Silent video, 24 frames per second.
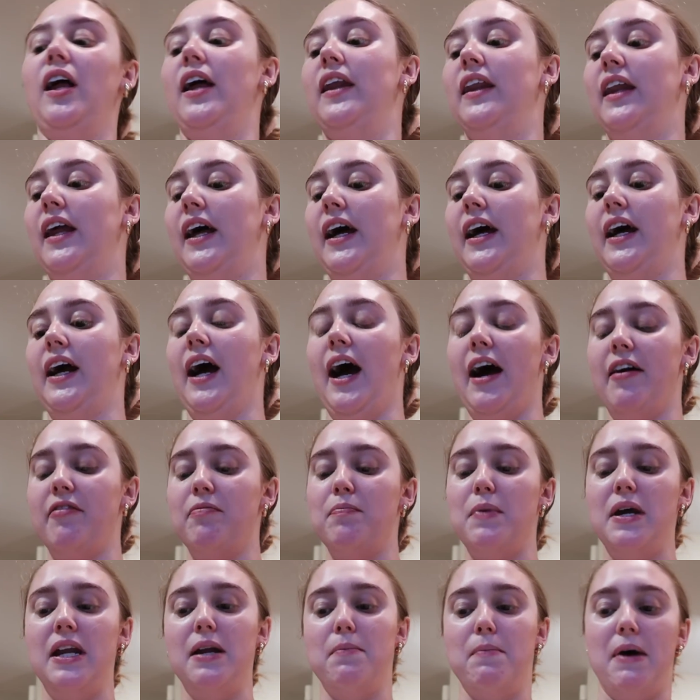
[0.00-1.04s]
and like I've
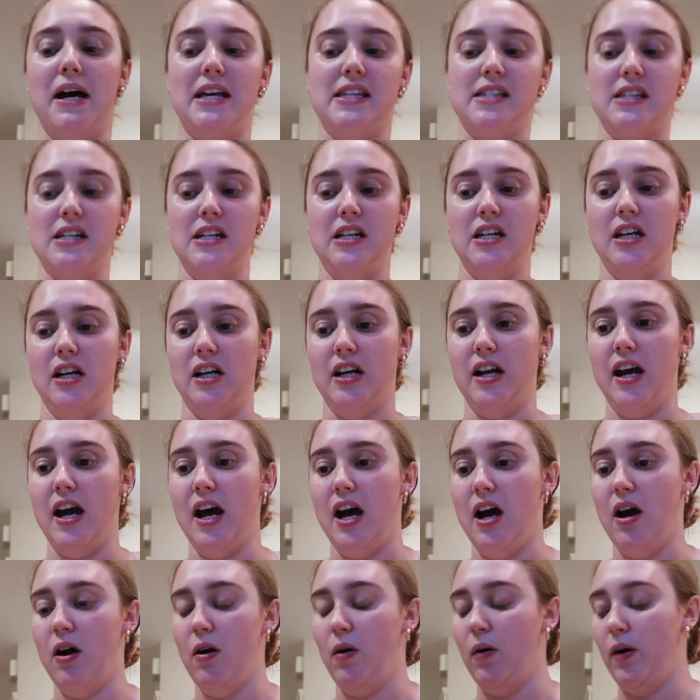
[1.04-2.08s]
made a mess in here
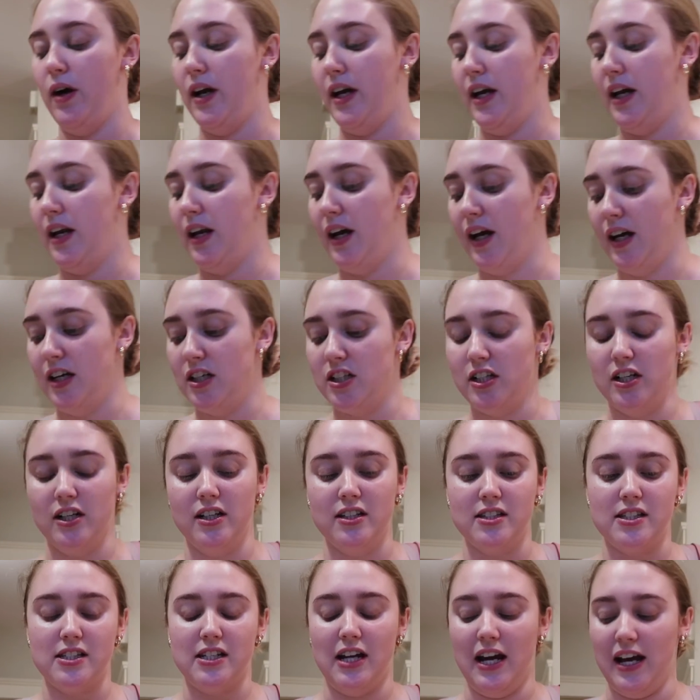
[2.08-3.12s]
now, and I
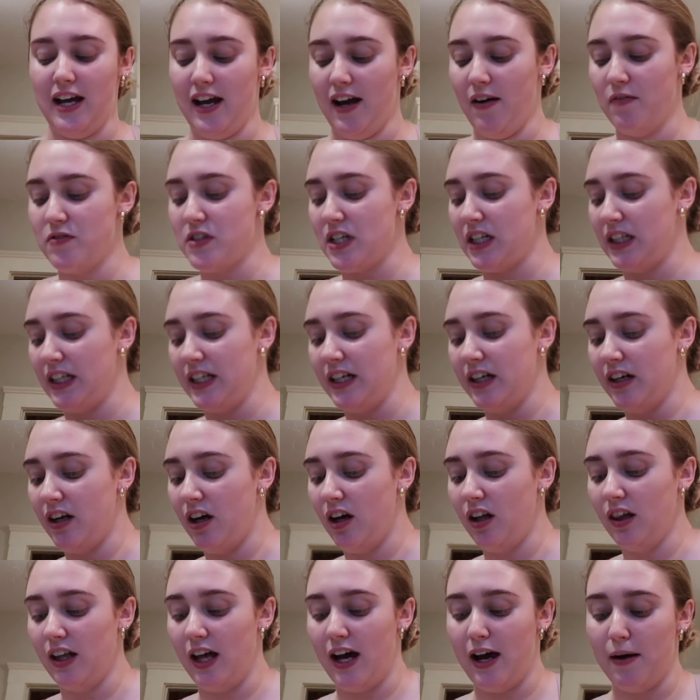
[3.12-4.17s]
have to clean it
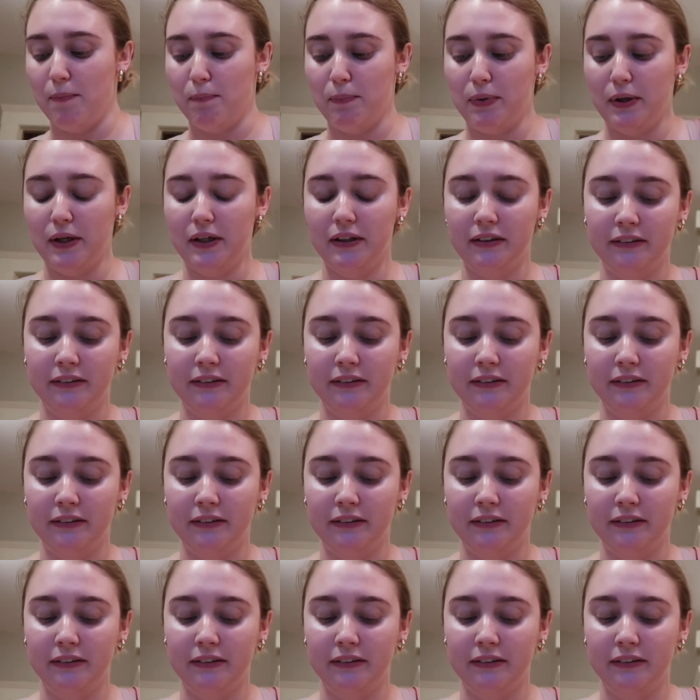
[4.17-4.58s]
all up.